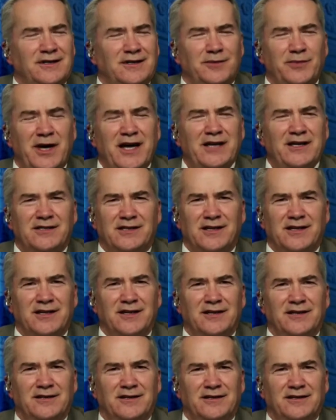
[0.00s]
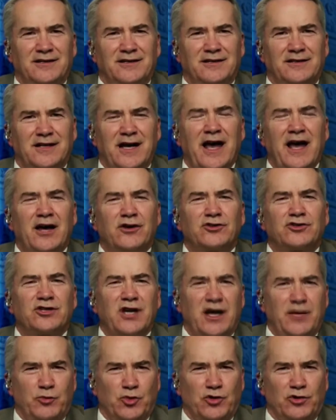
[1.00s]
Amazing. The House
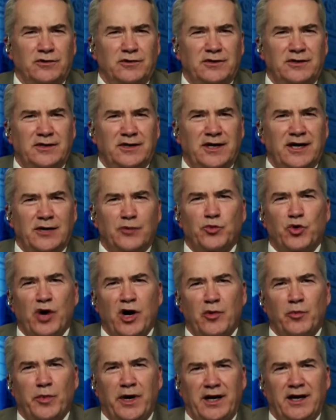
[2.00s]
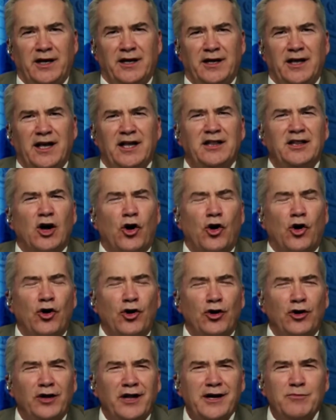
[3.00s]
chamber at a prayer meeting in the
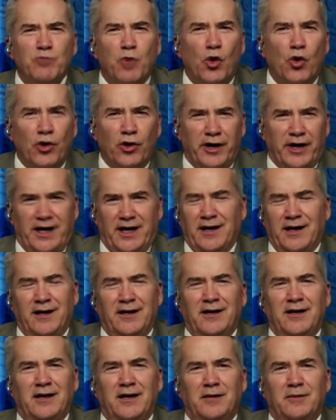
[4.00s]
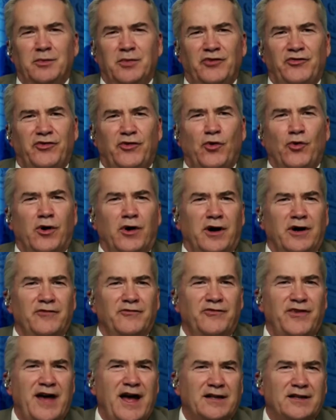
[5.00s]
early morning before,
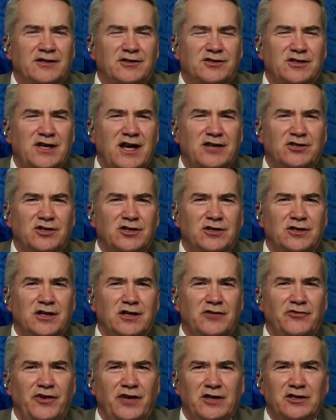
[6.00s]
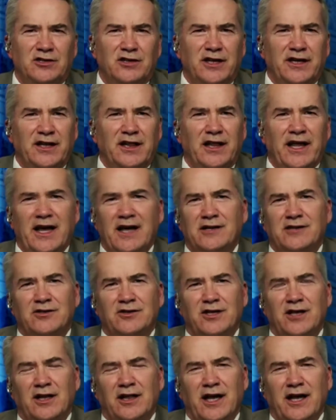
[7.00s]
in fact, the session that eventually led
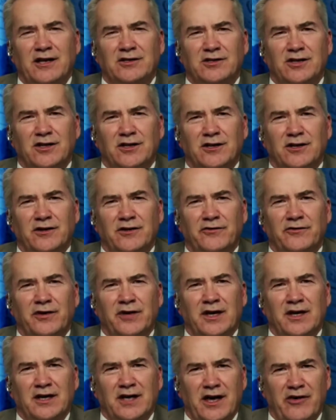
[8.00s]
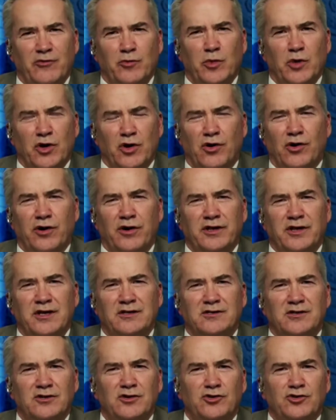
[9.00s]
to the election of Kevin McCarthy
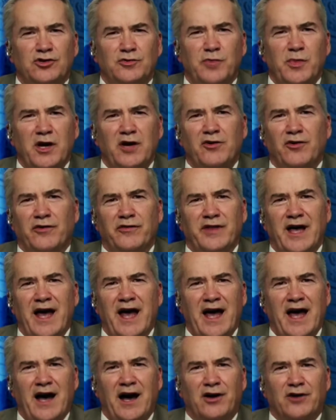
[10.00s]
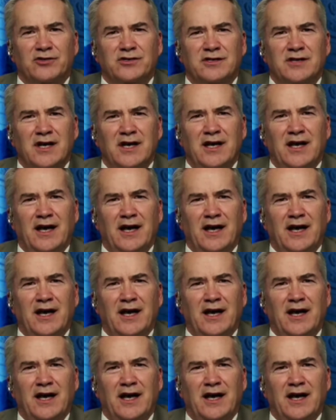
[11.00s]
as a new Speaker of the House.